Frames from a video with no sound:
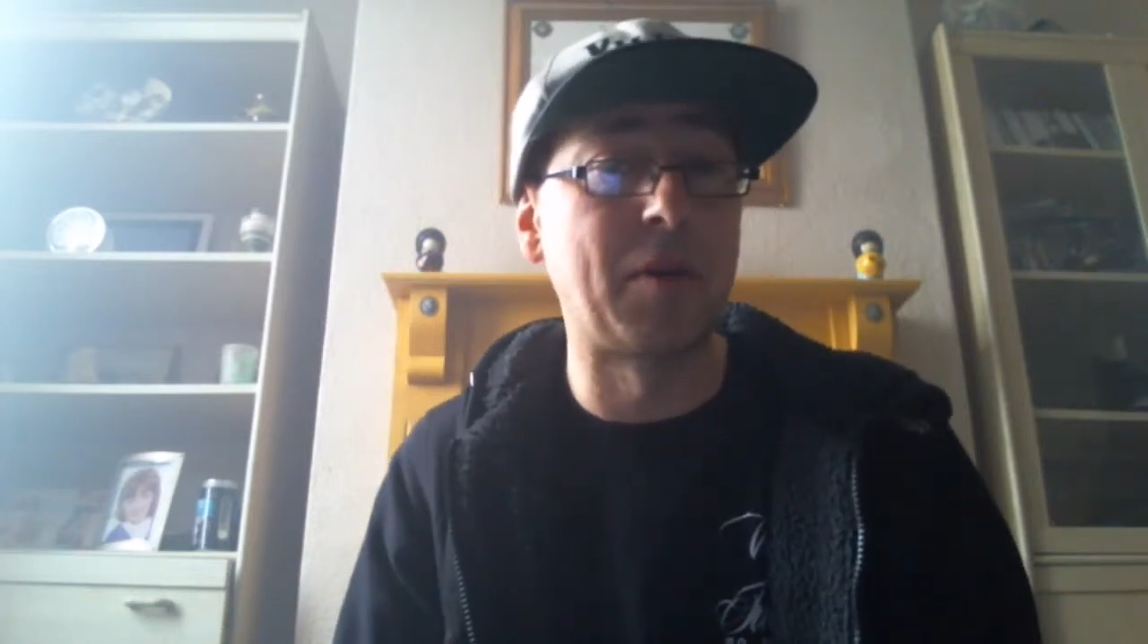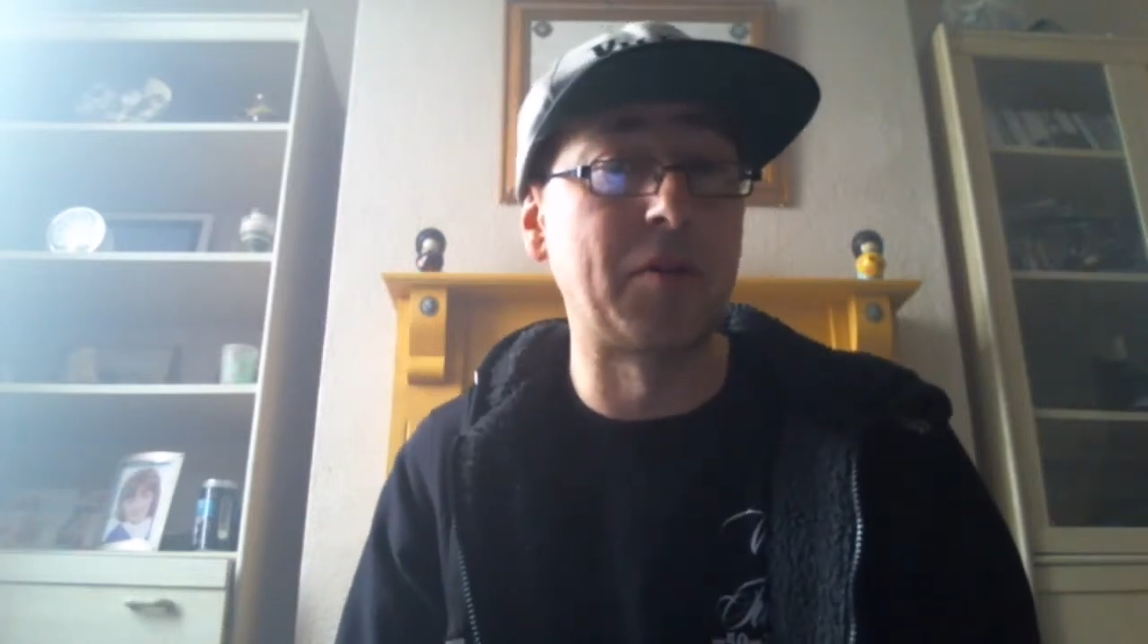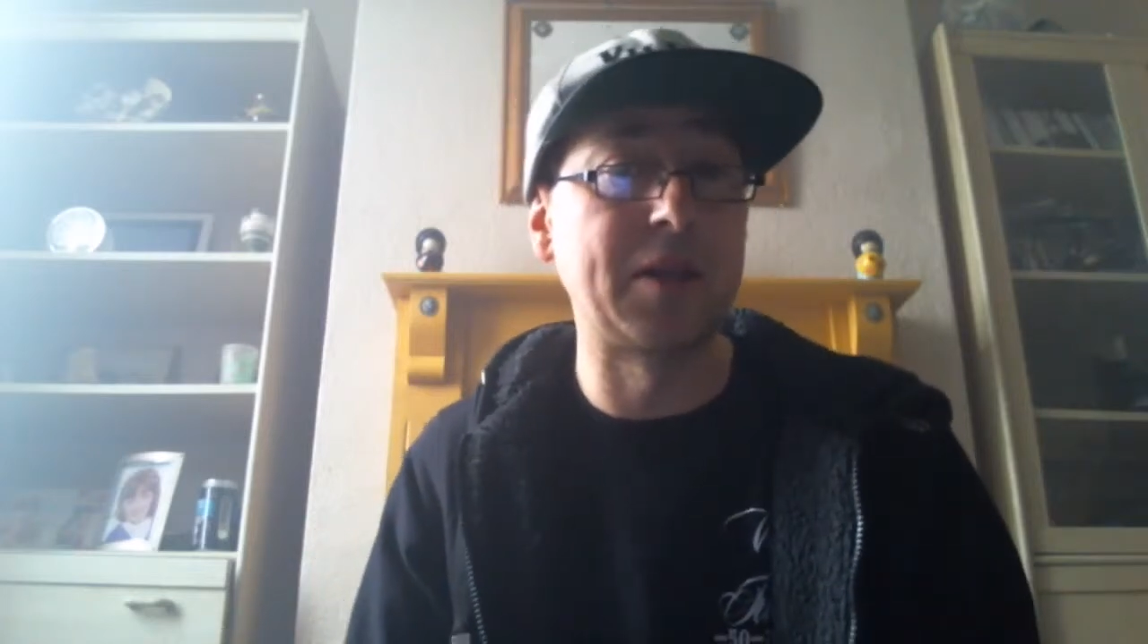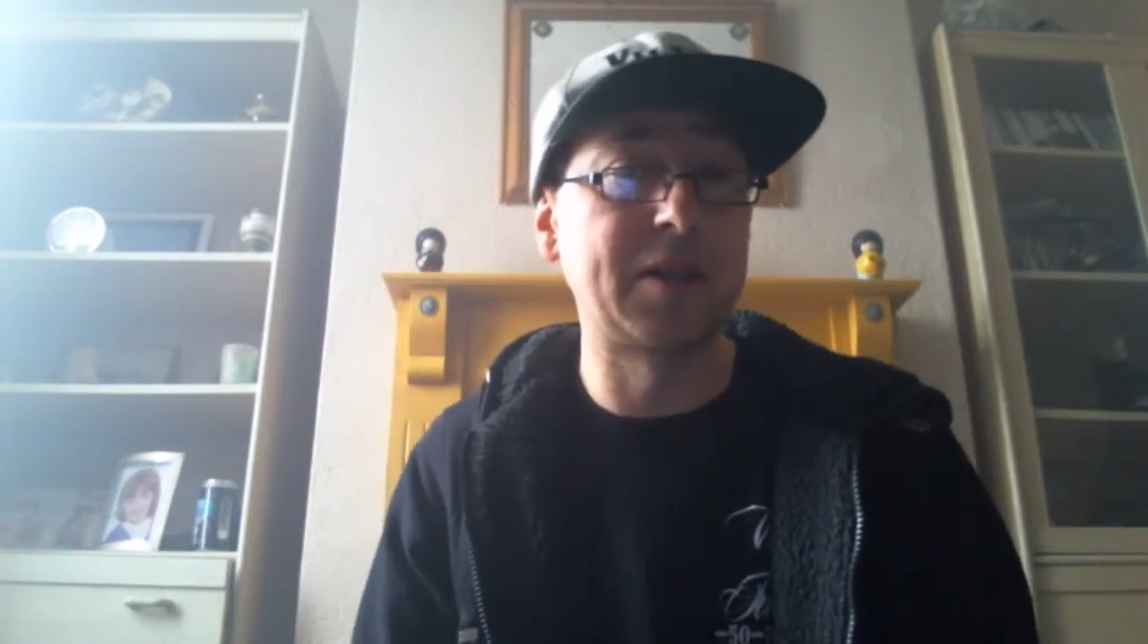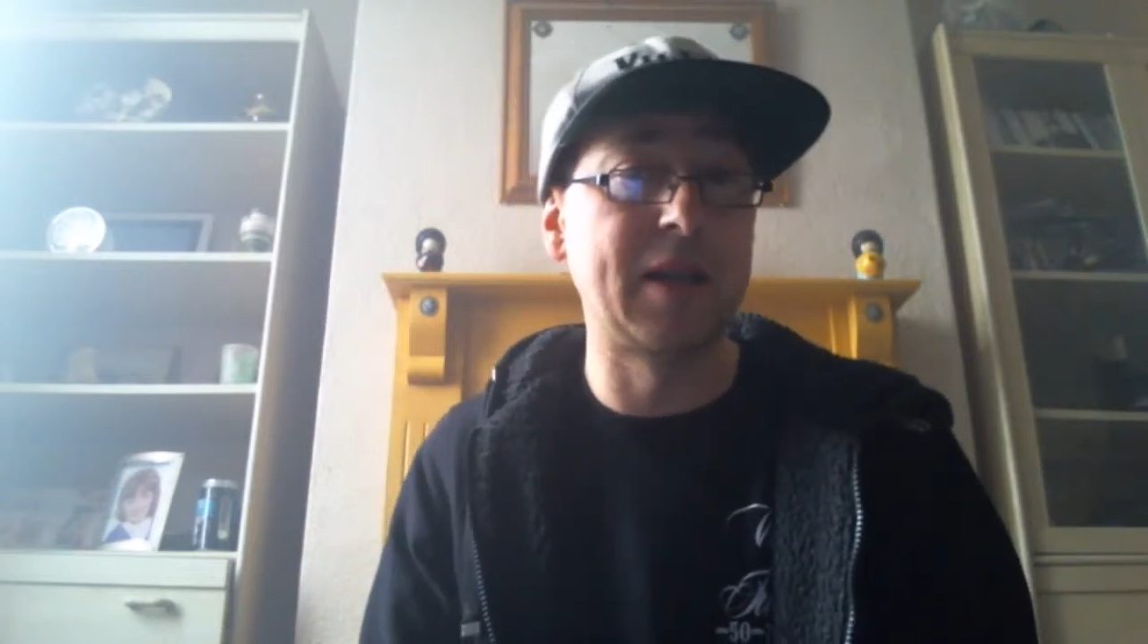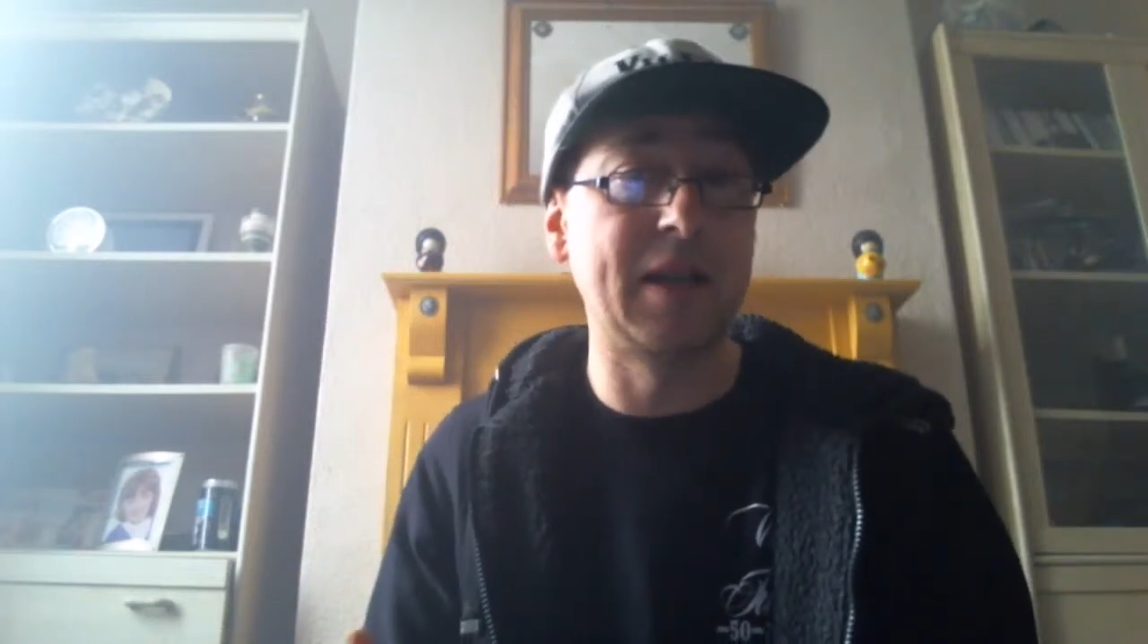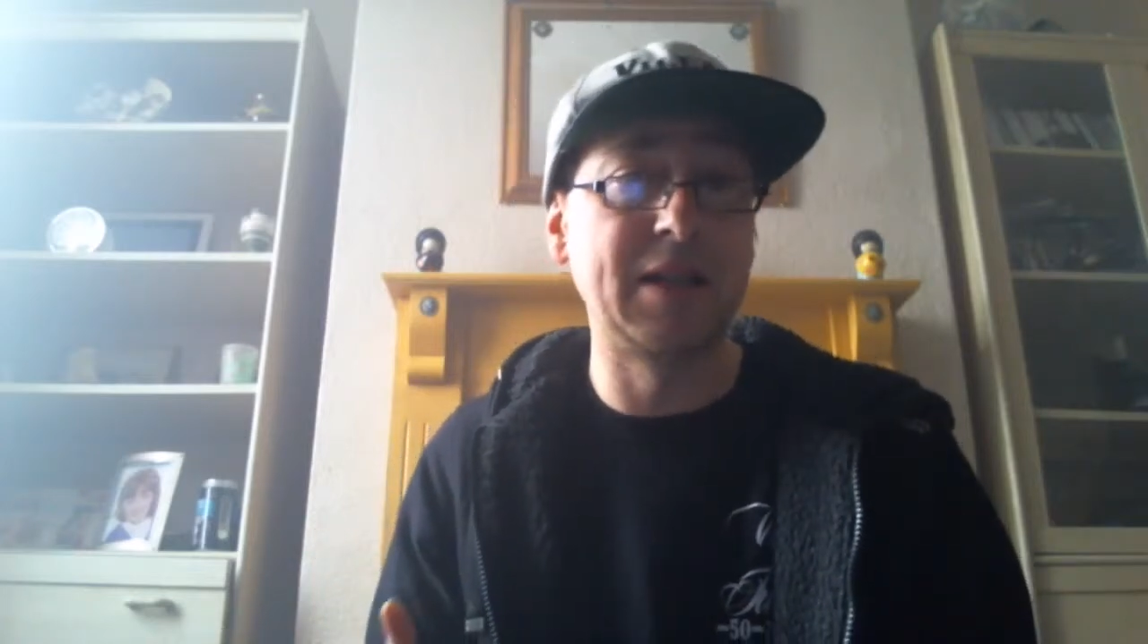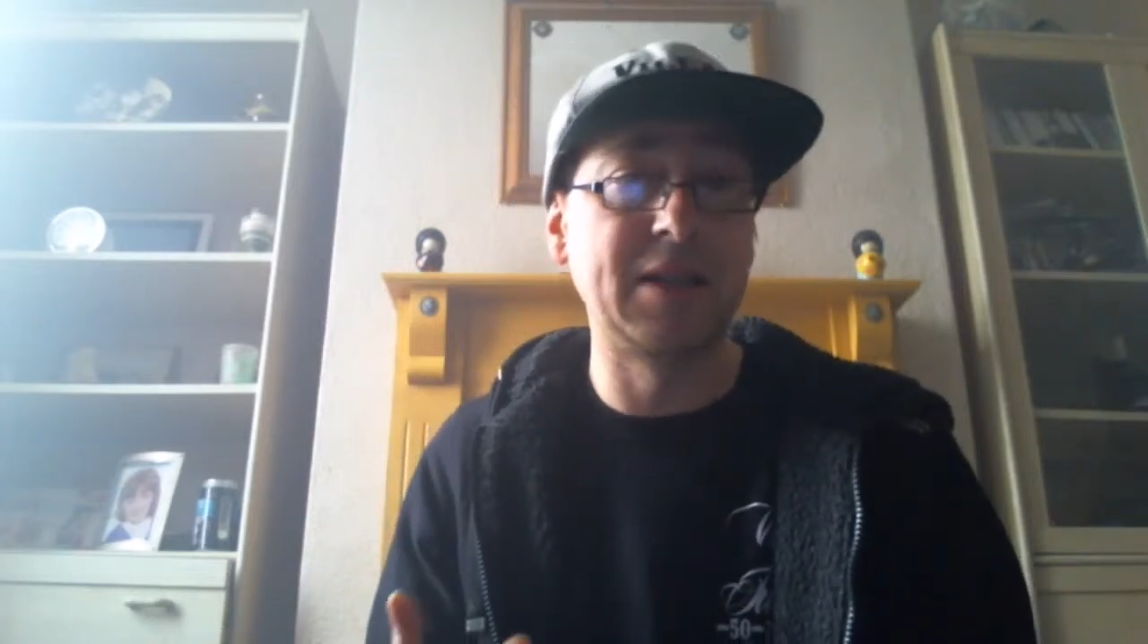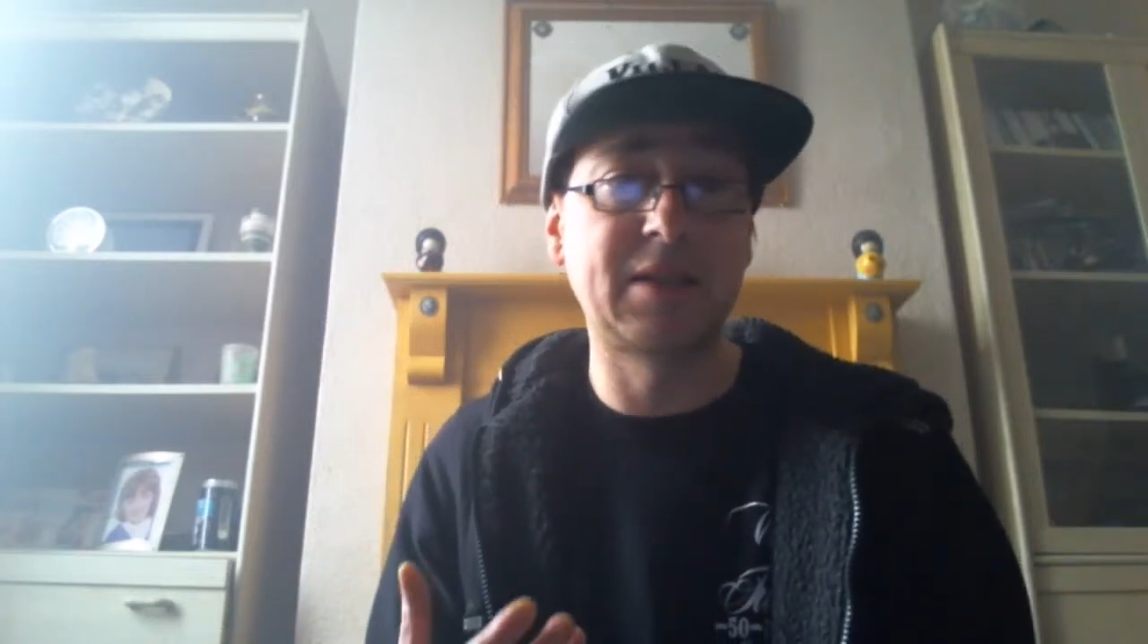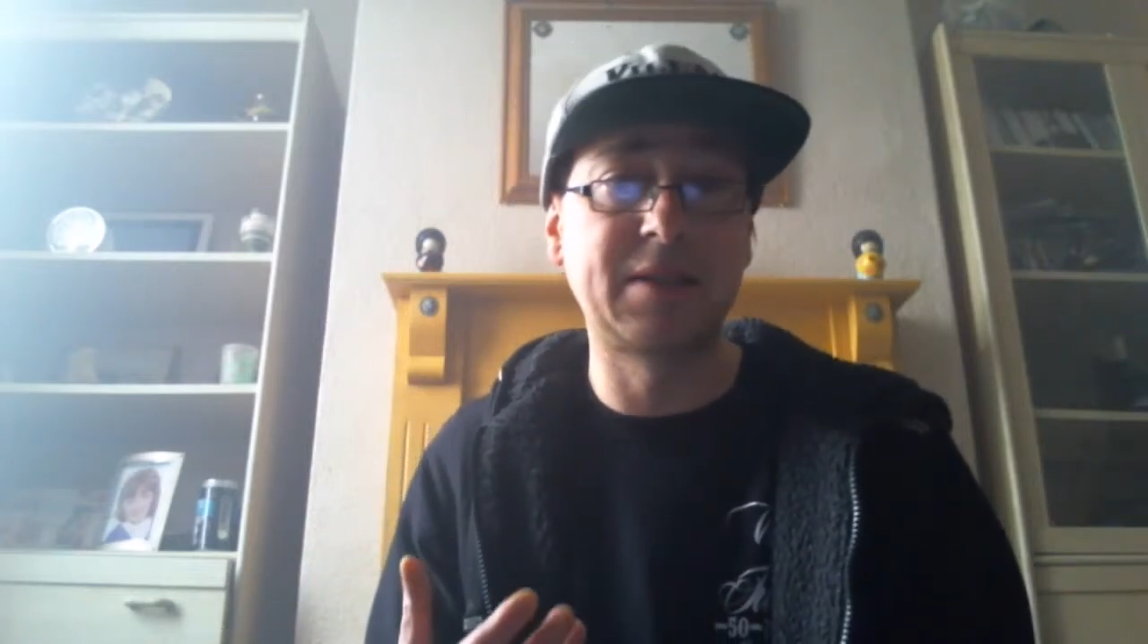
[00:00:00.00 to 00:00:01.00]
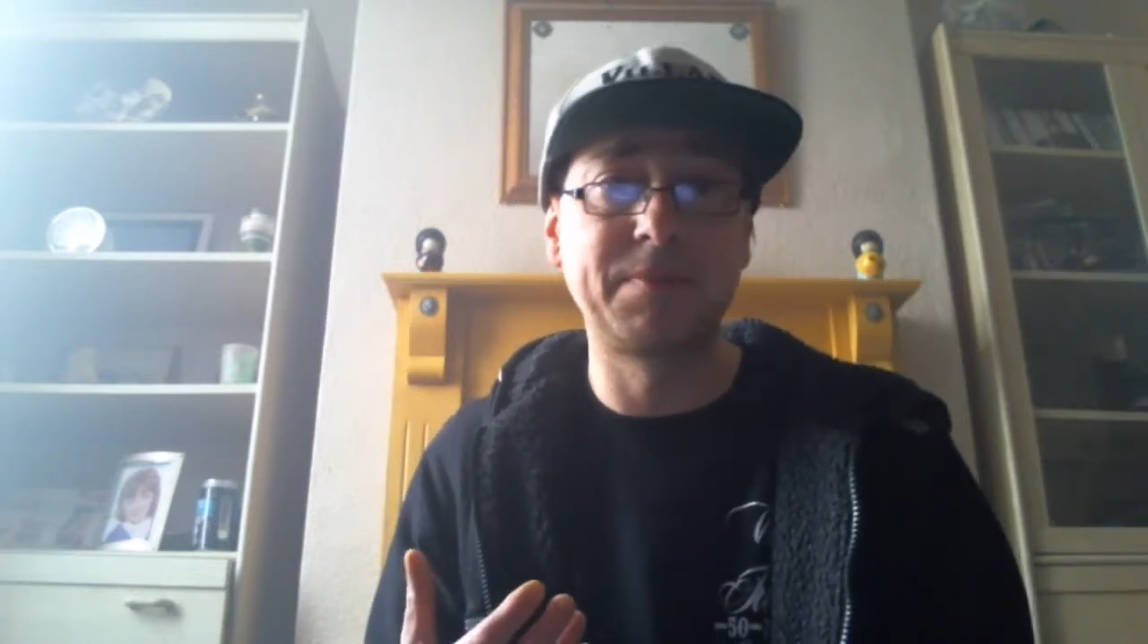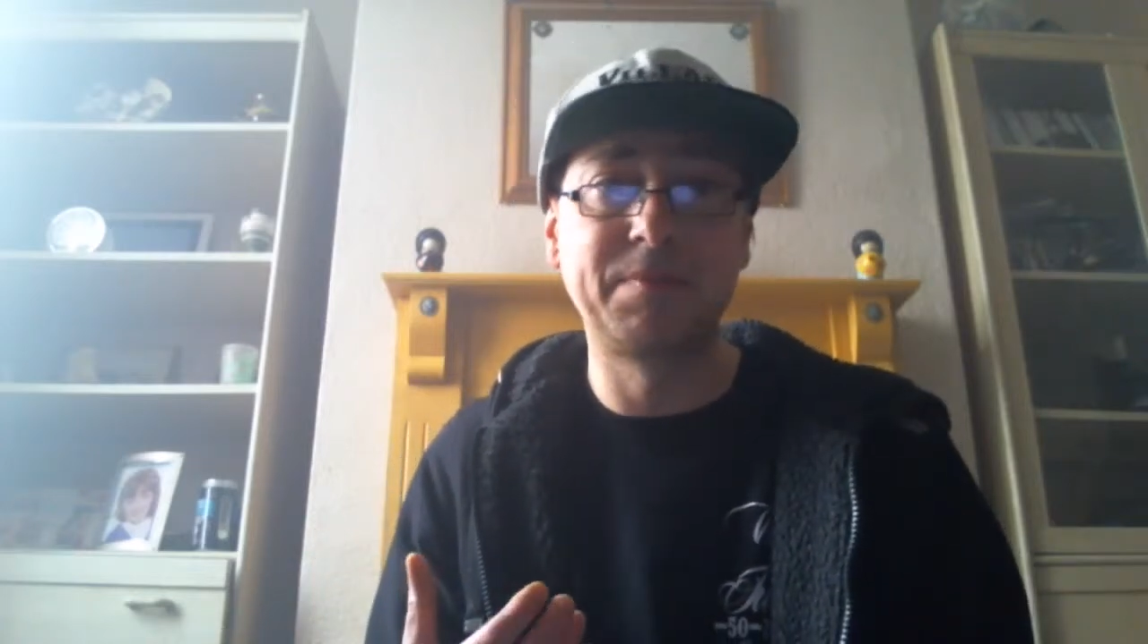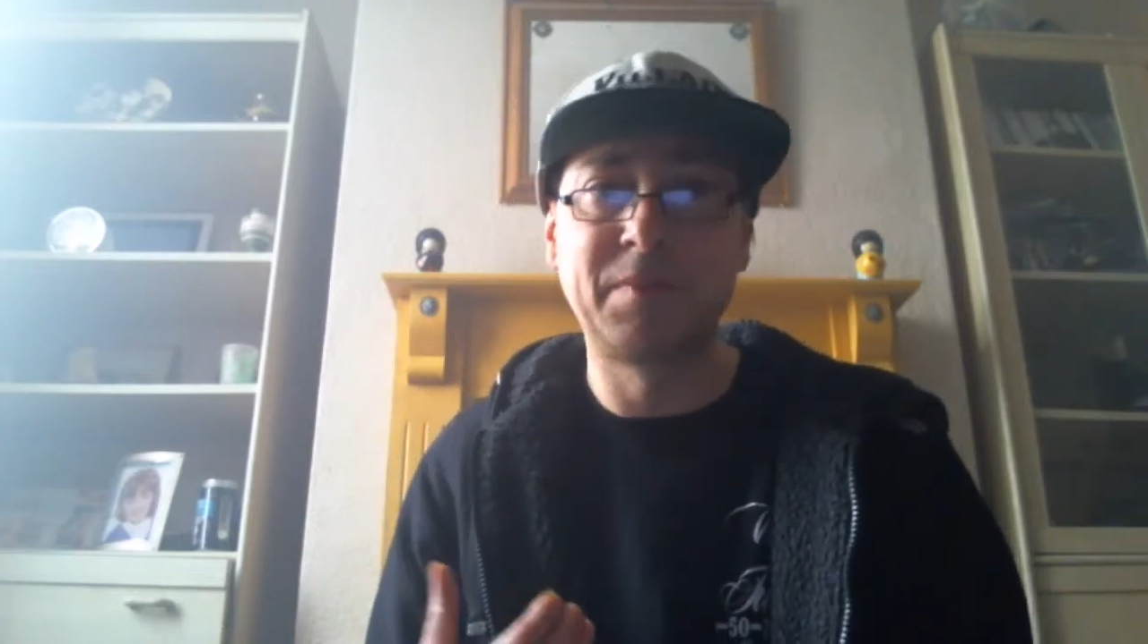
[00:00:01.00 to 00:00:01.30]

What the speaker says: bodies is